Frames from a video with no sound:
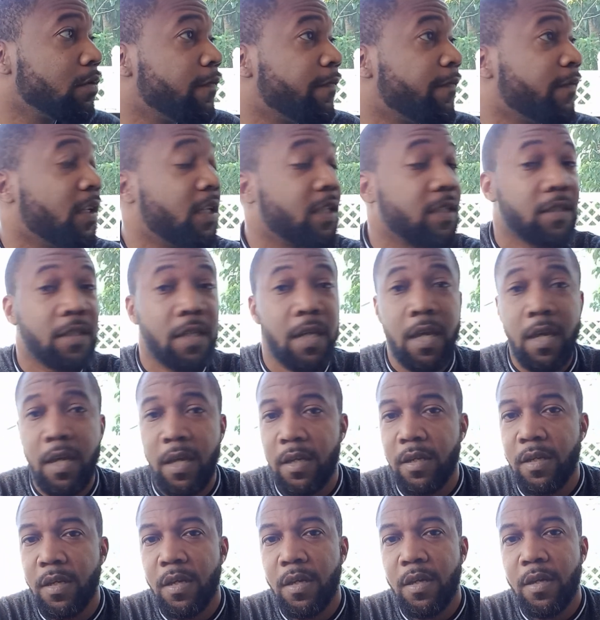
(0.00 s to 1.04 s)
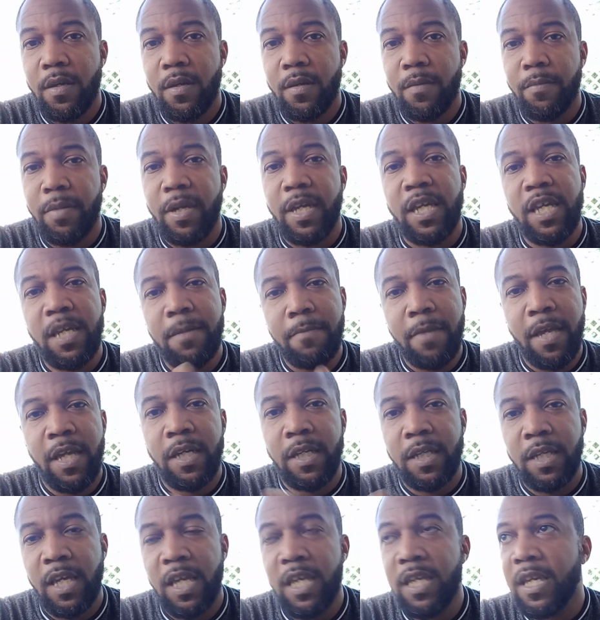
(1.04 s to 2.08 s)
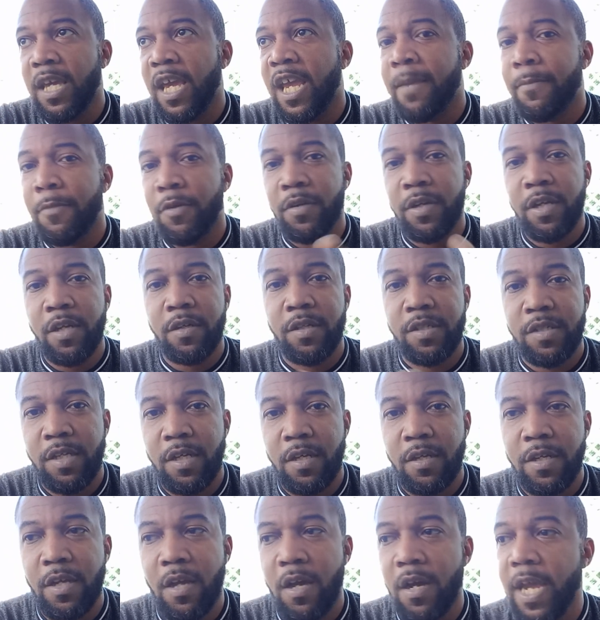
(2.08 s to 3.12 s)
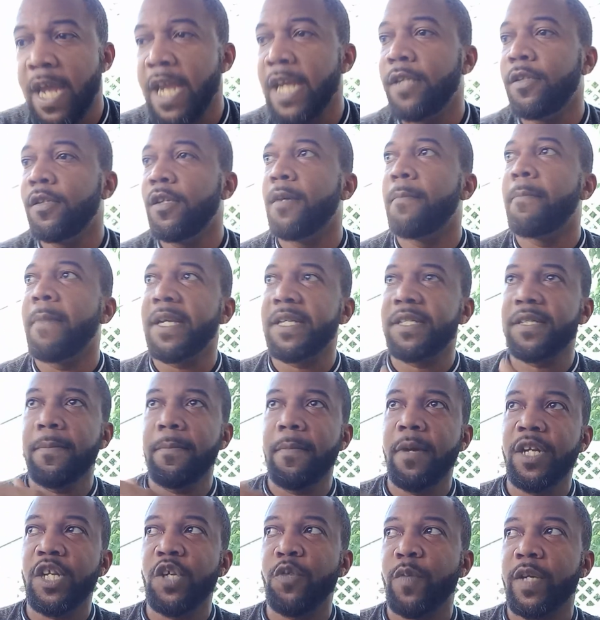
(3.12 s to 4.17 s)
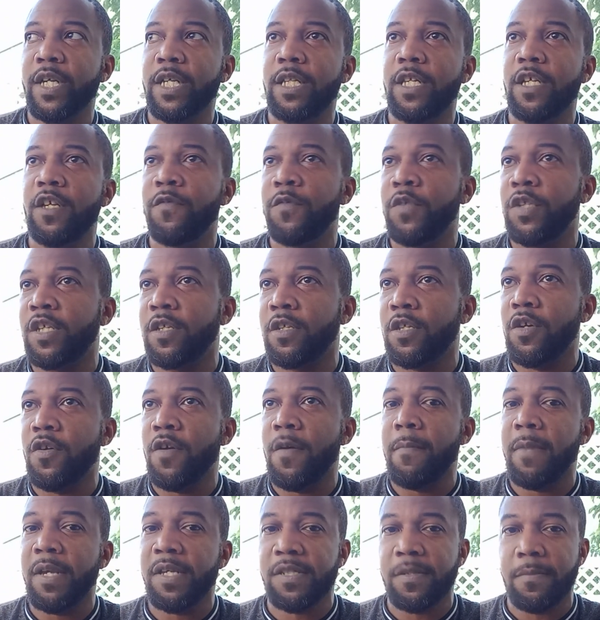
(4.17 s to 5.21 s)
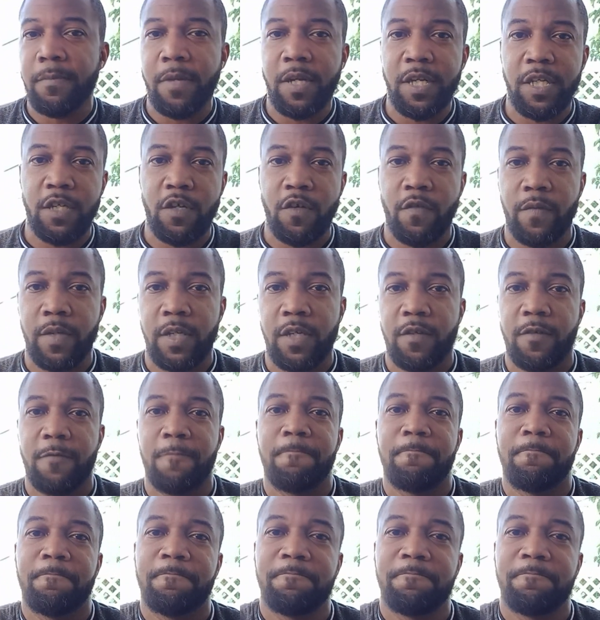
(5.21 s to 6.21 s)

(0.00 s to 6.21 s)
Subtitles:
Fuck that. But he came on here to tell y'all, hey, look, make some money with Clove. You can go and make some money over here.